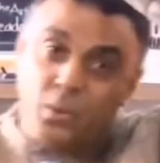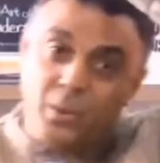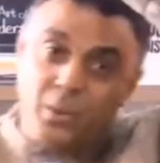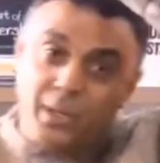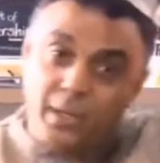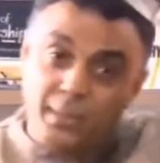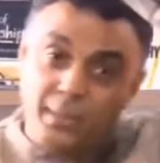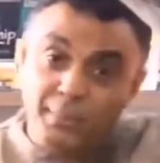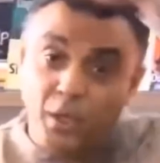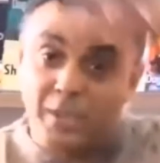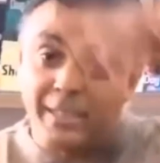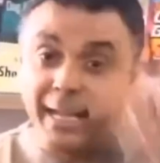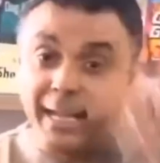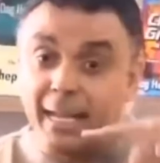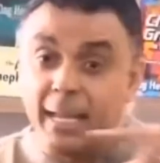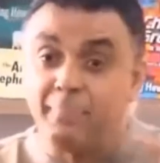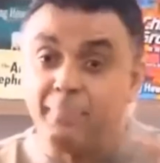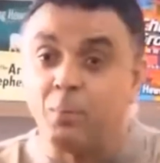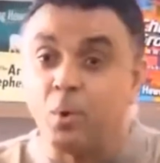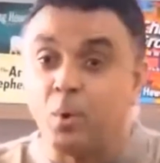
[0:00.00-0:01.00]
it because I
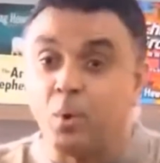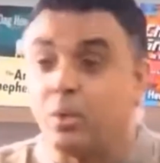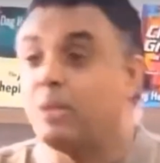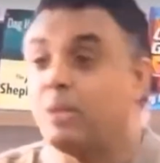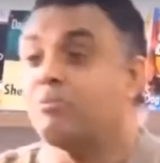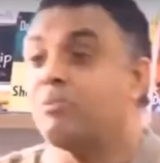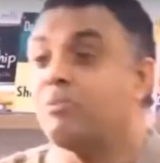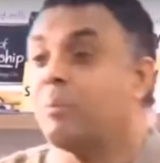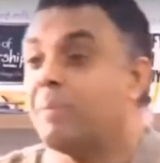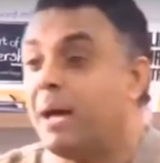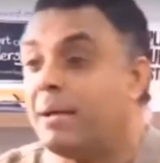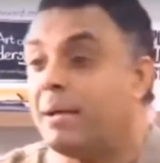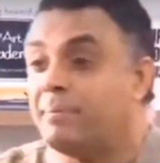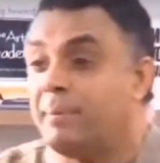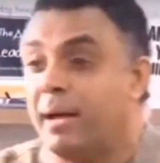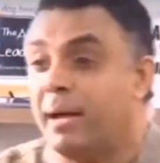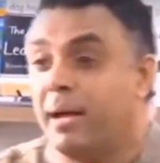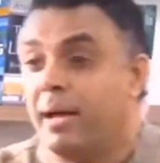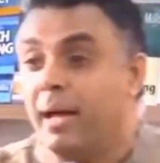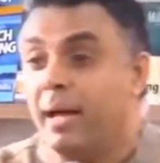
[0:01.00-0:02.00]
keep quoting from that. But
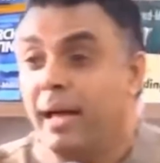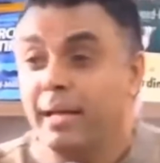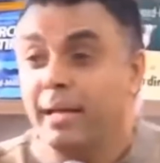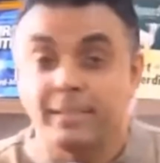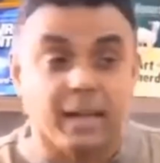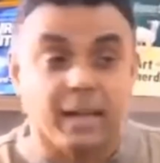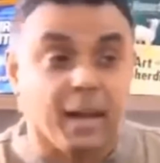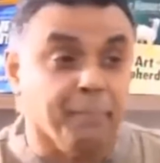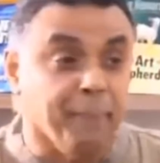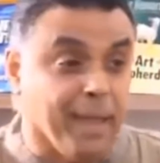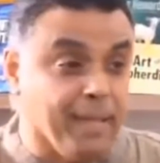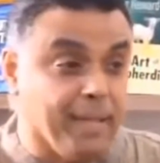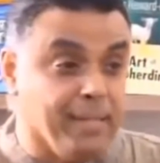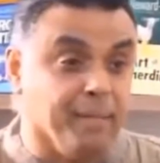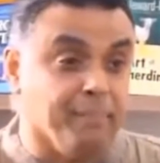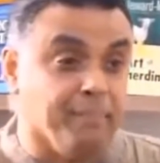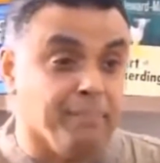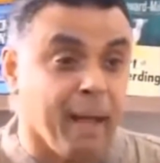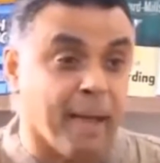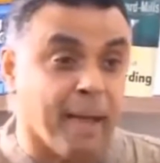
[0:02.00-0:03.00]
it's an amazing
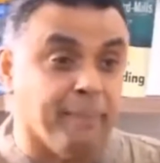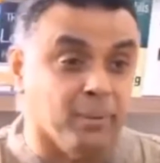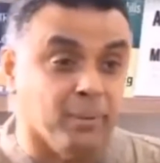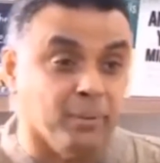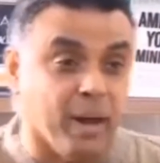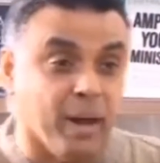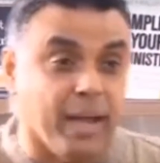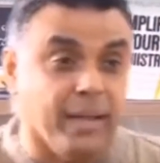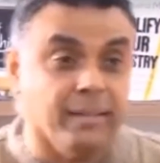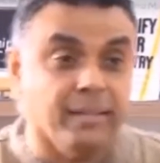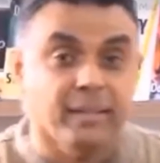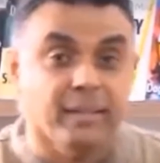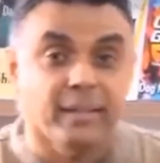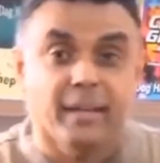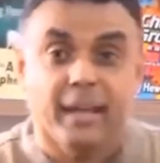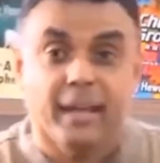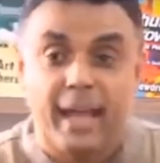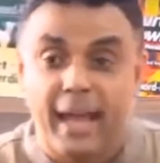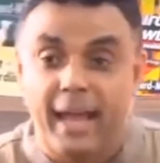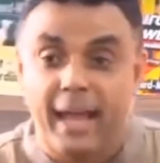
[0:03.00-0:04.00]
Bible, right?
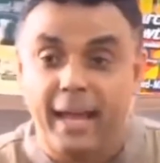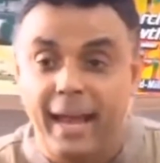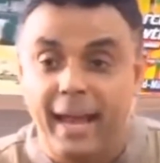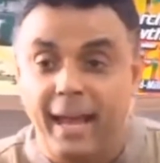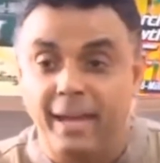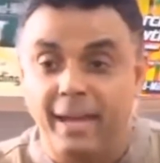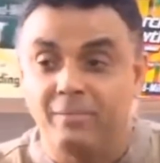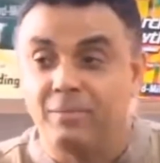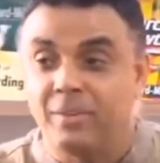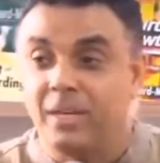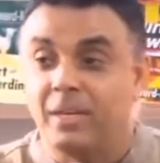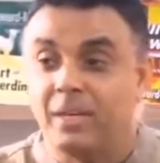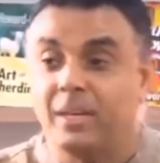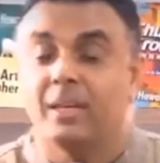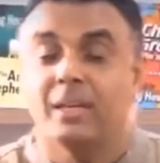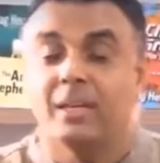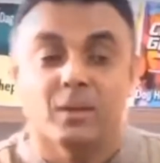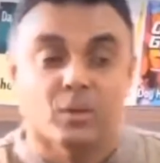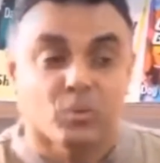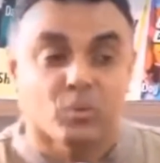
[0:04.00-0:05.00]
NIV
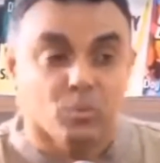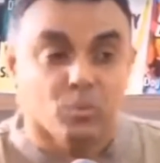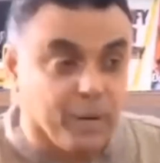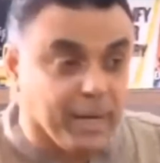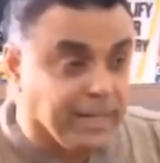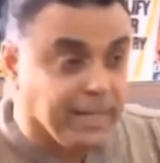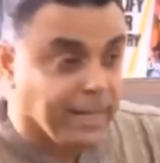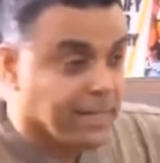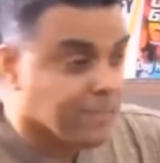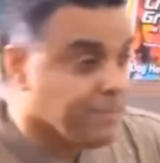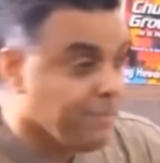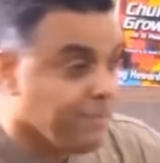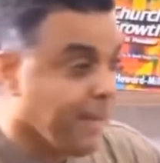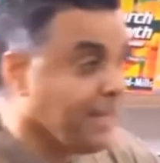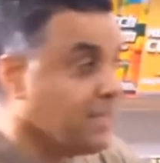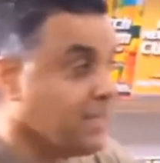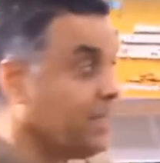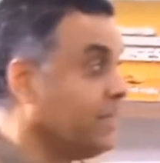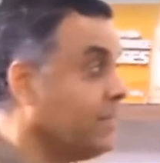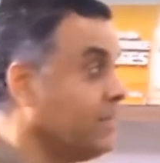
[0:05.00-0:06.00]
Reader's
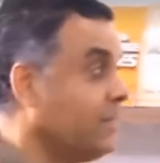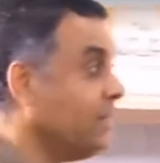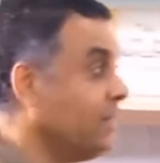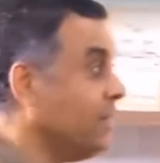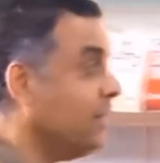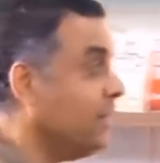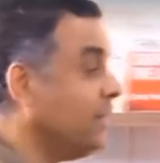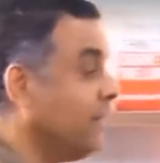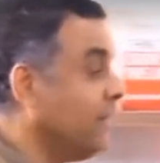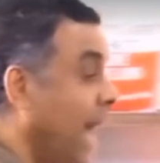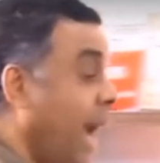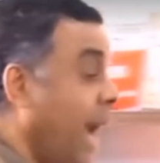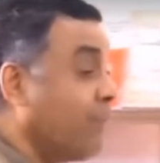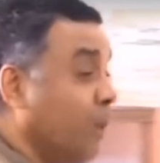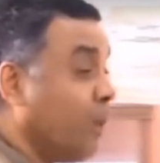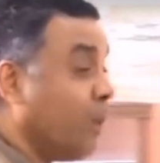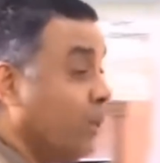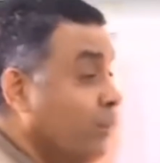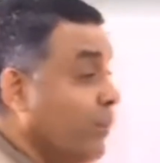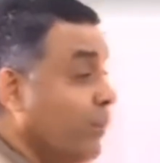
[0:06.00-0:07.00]
Version. I'm going
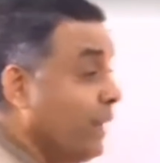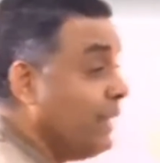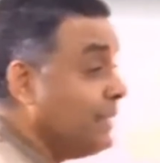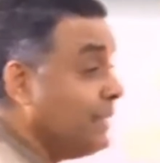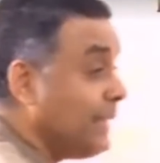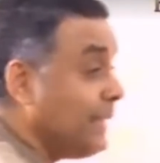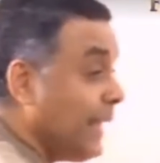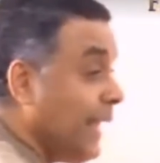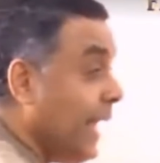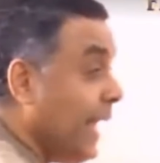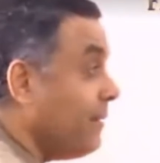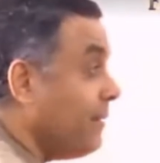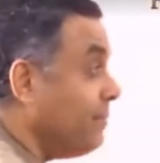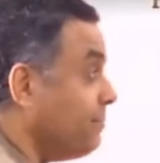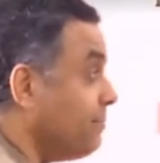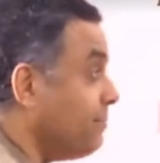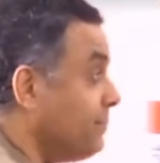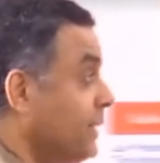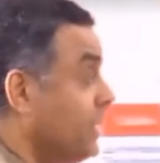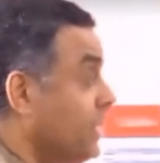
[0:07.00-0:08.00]
to read it again.
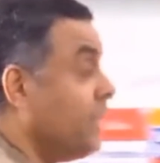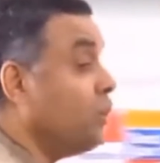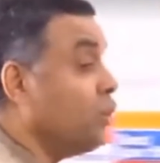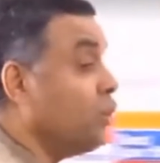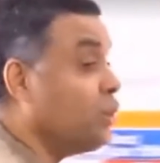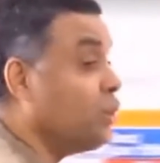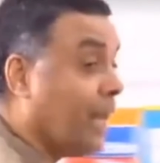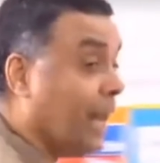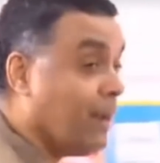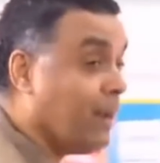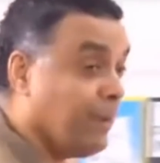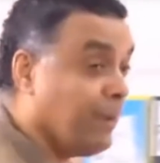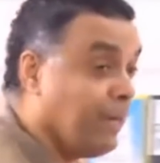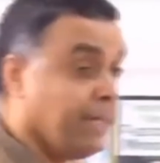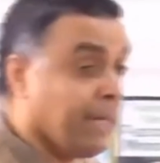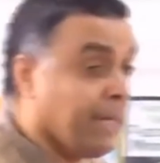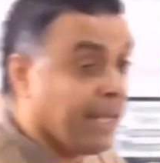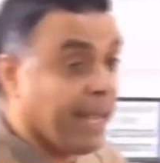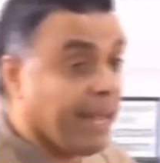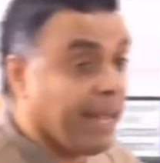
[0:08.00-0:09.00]
Shall I read it
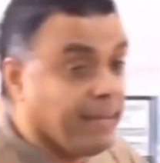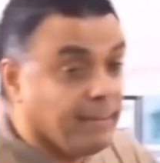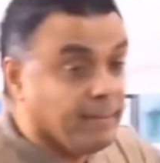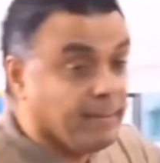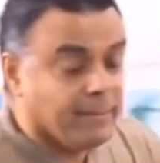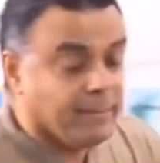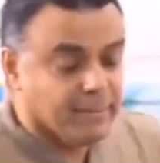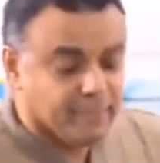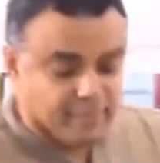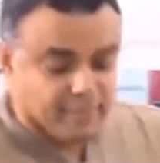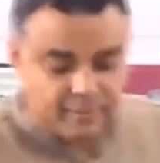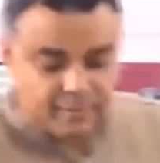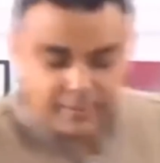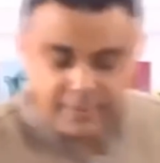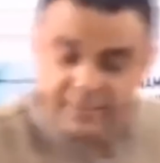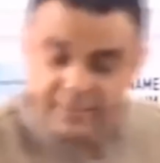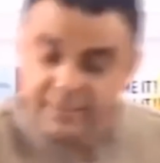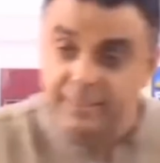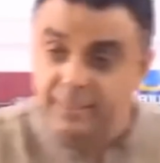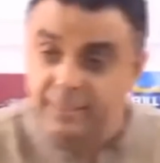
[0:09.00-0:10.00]
again? It's
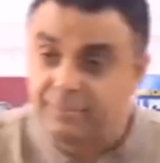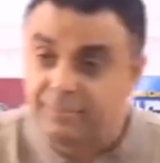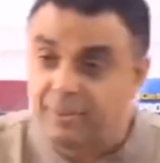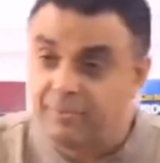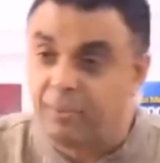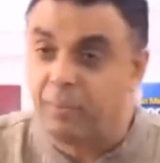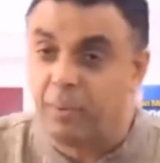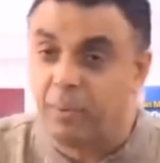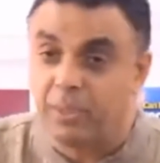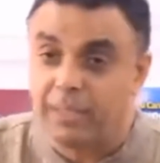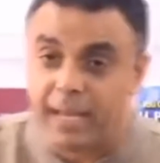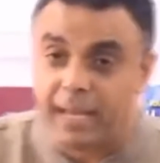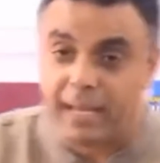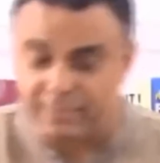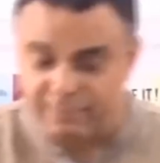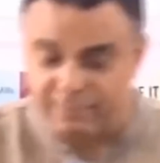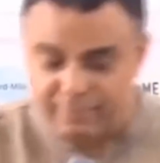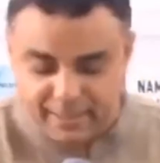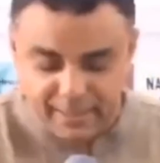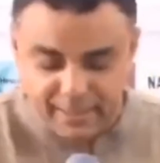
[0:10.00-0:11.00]
different from all the other
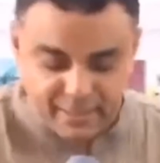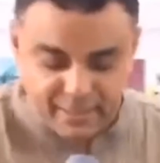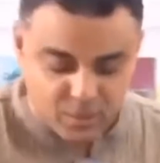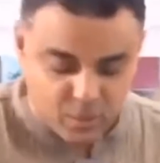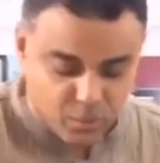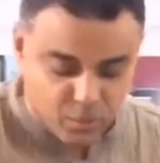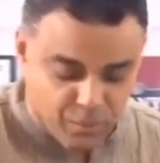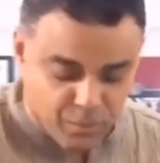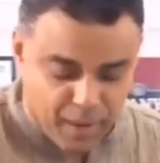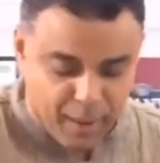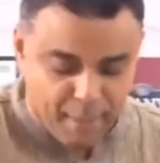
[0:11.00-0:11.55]
versions so far.